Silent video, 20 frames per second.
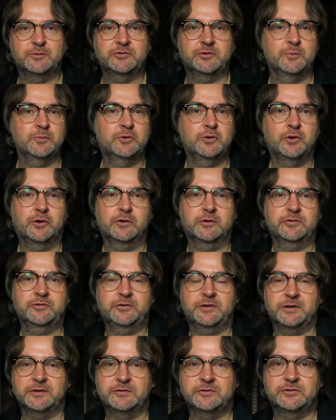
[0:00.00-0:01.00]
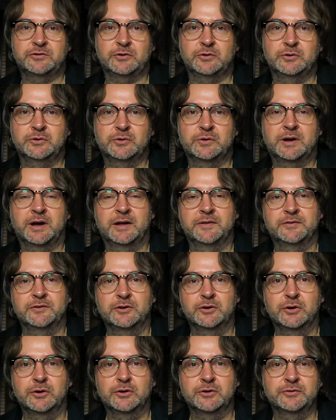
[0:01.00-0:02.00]
some courses so you can
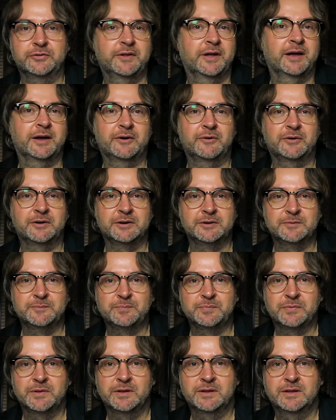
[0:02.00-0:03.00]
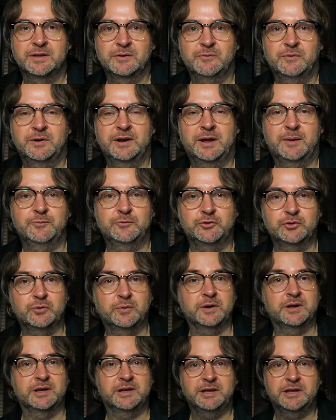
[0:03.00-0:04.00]
learn there what I'm
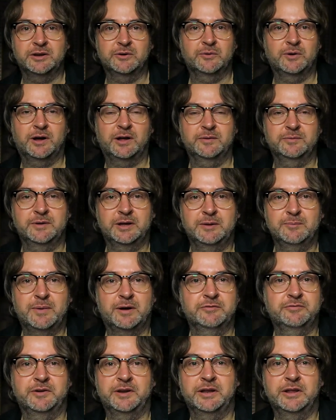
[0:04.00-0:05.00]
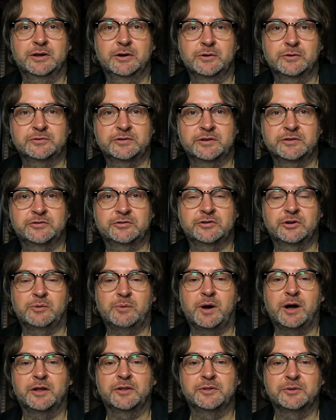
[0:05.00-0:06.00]
doing here in my videos and so
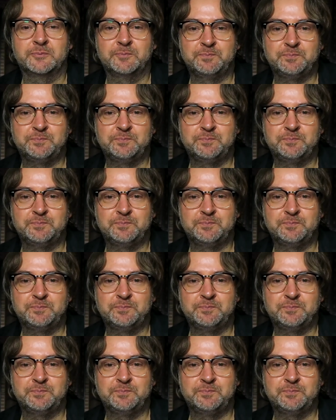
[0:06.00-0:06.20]
on.